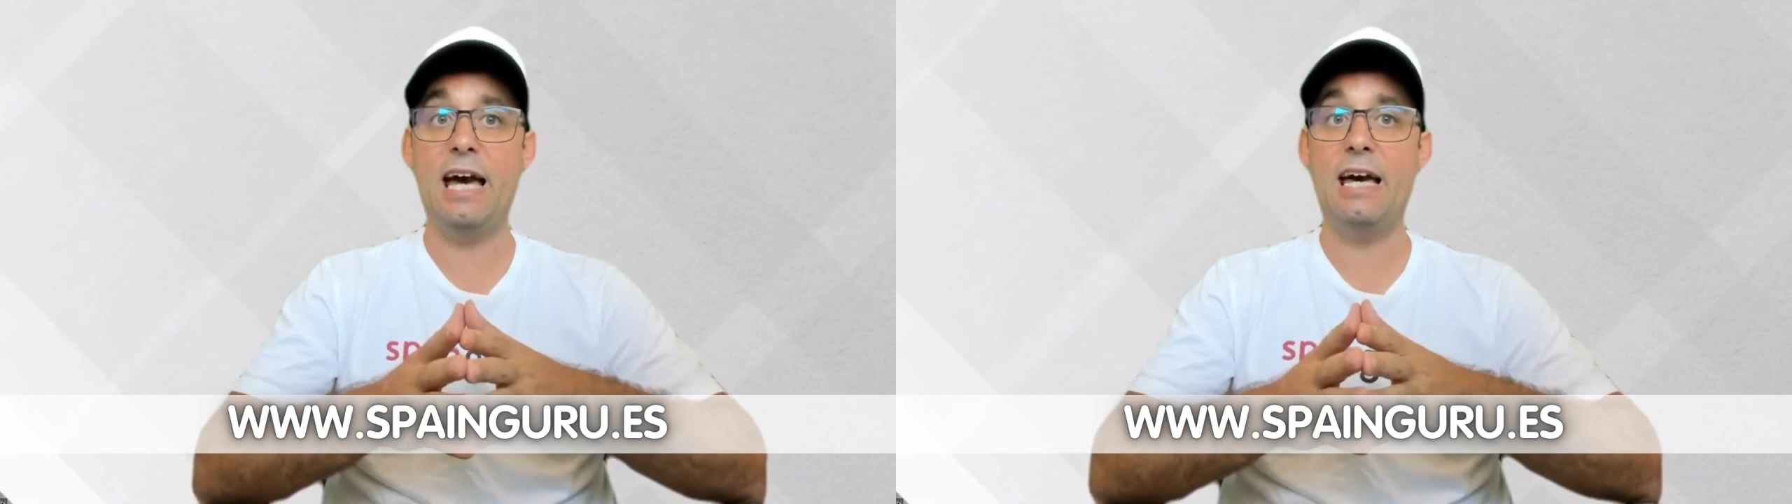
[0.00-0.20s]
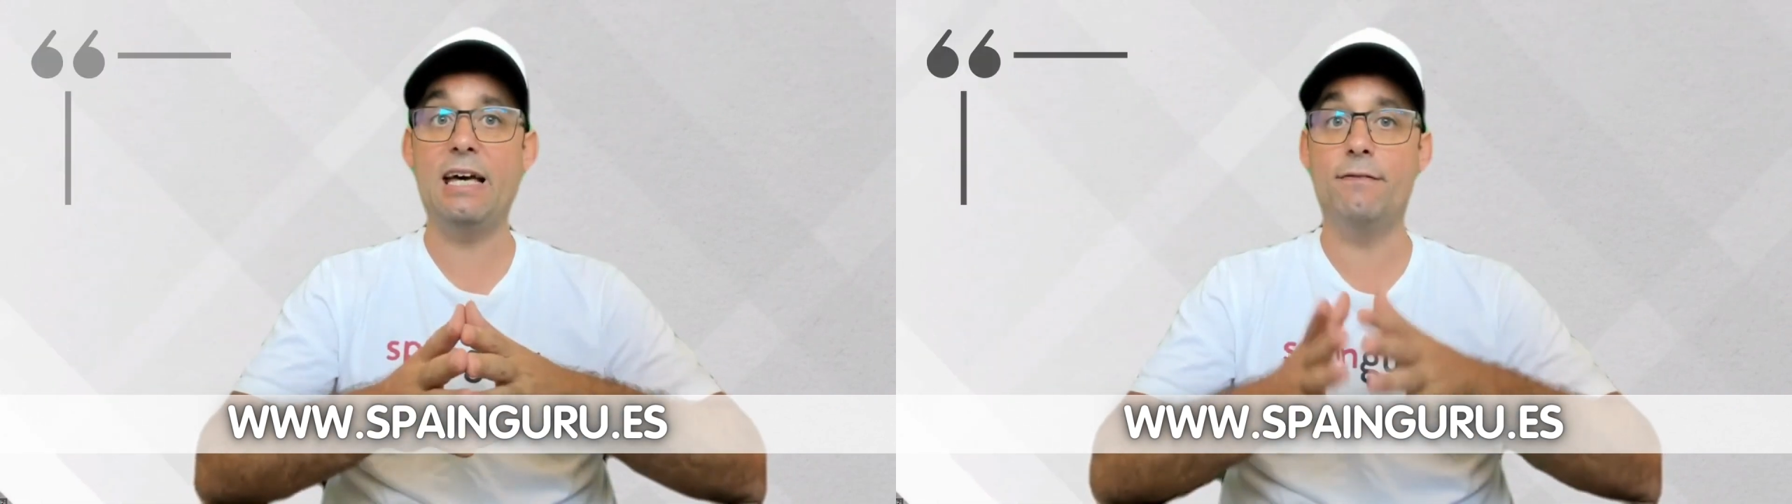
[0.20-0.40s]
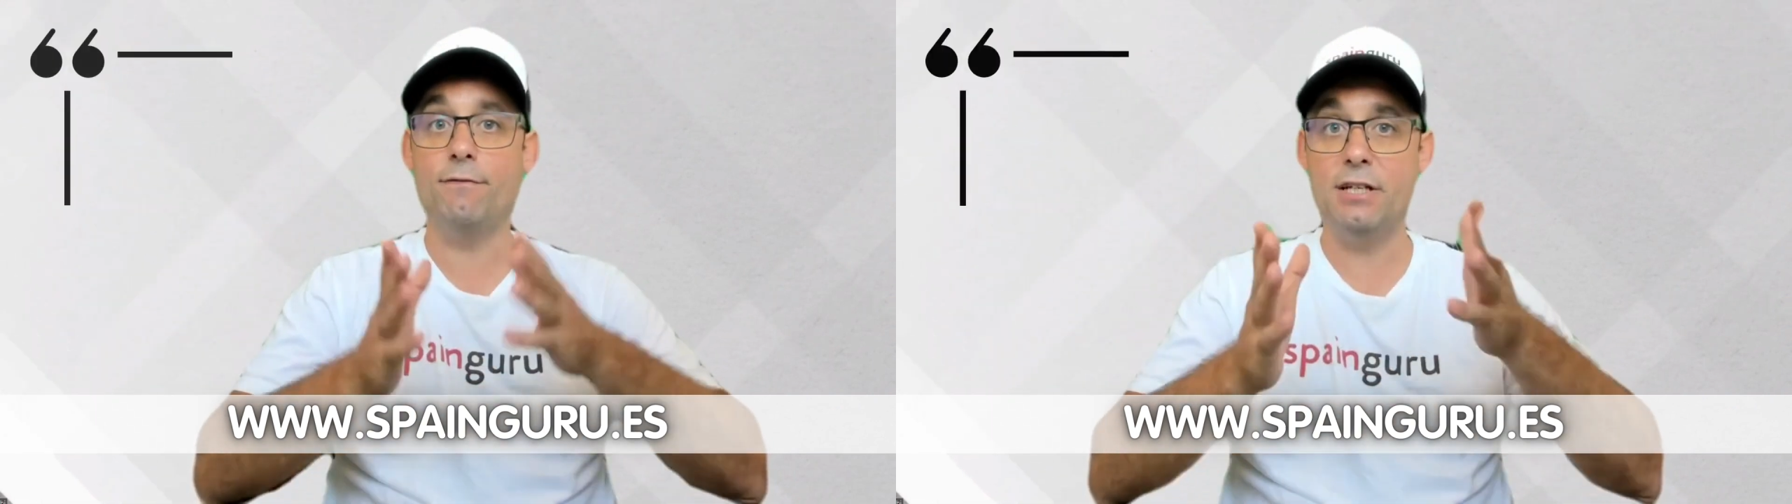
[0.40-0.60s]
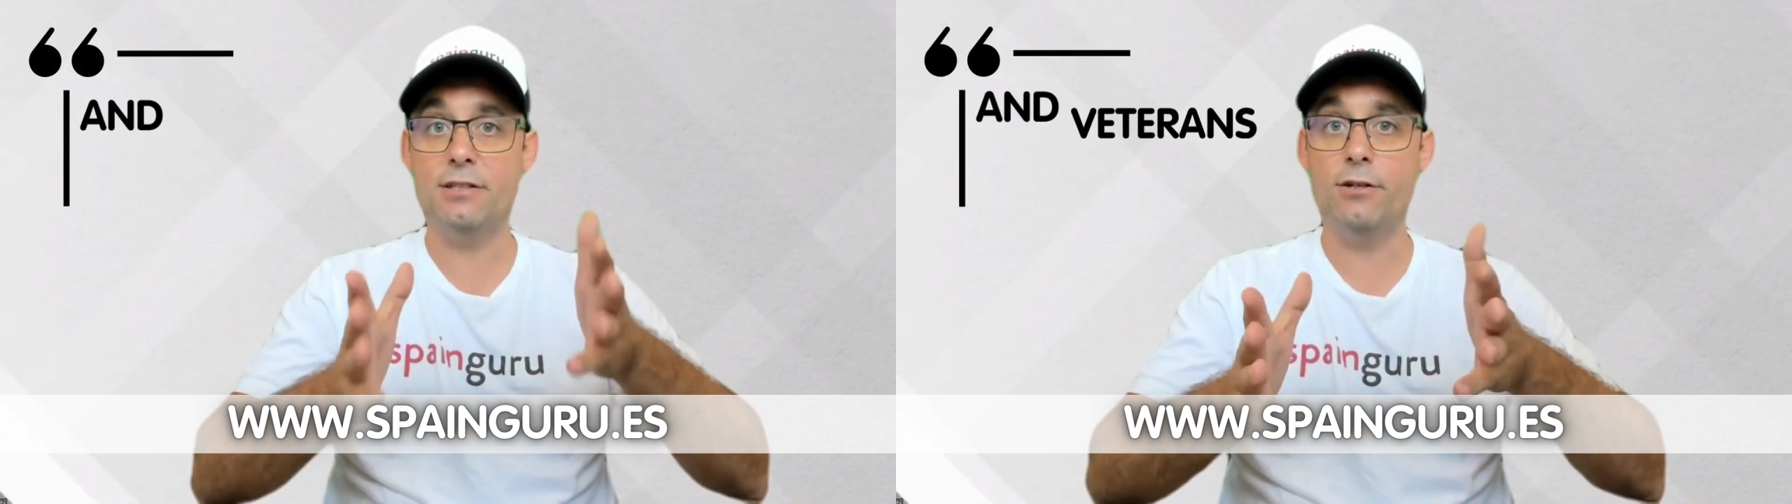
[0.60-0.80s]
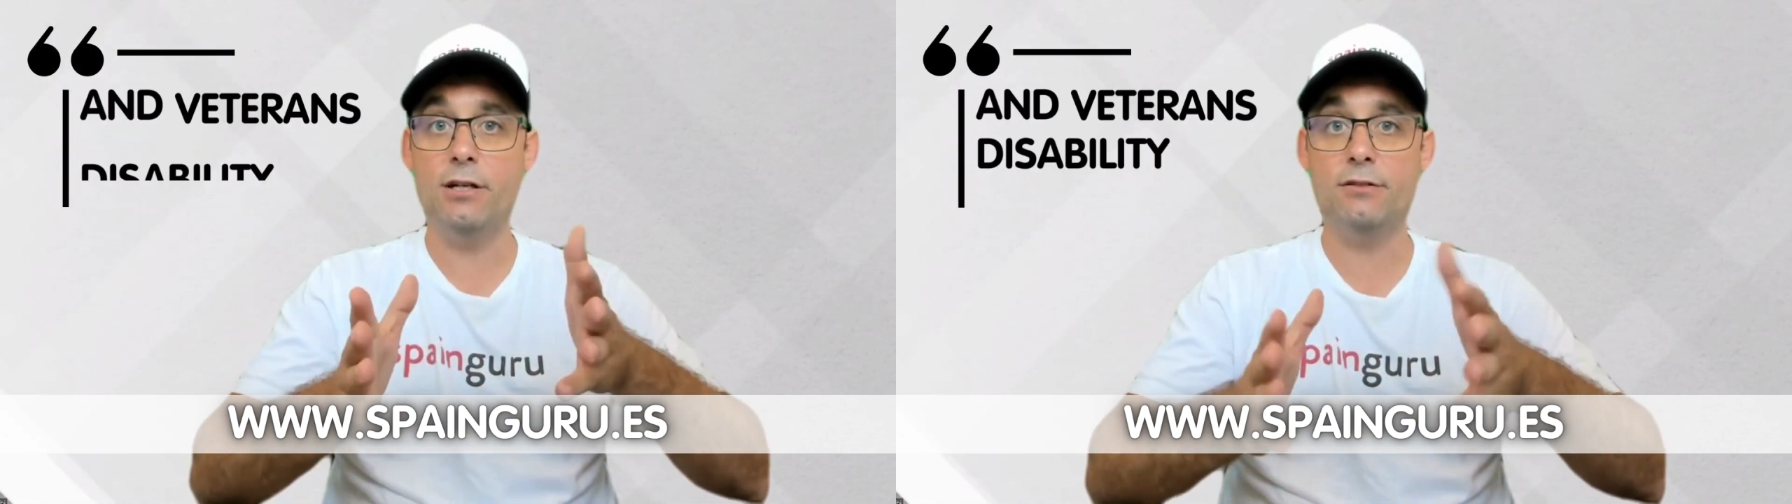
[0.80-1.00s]
and
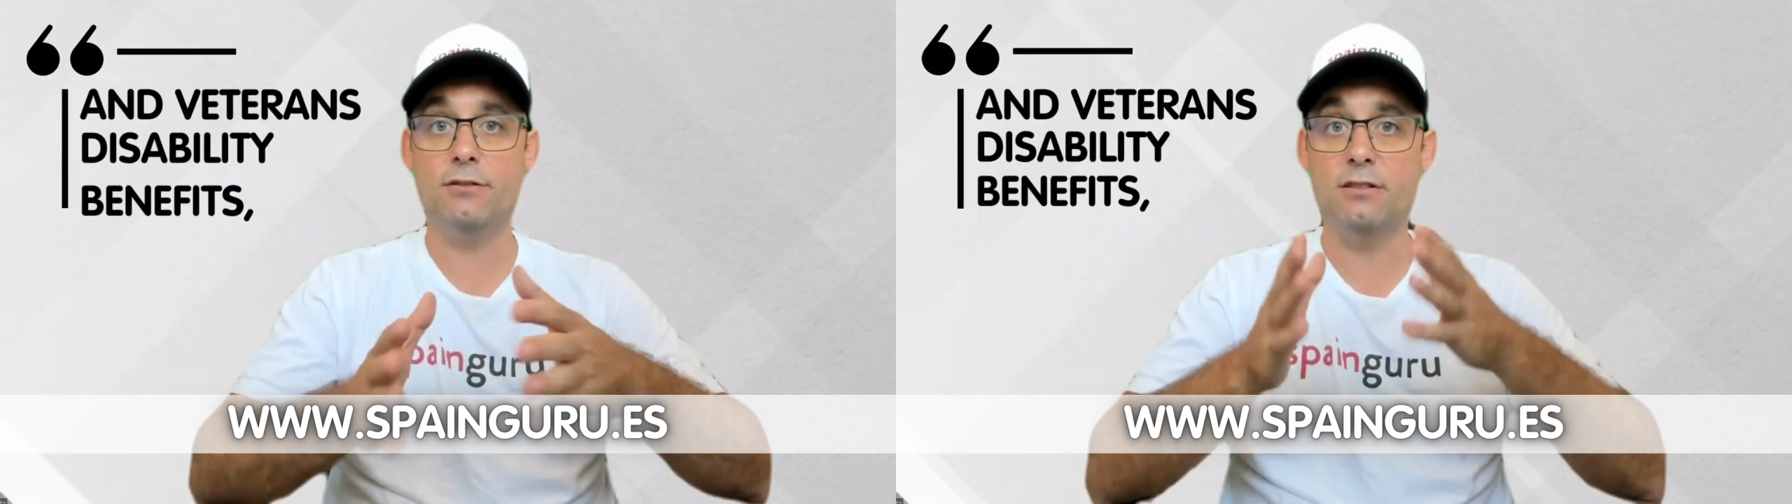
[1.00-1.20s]
Veterans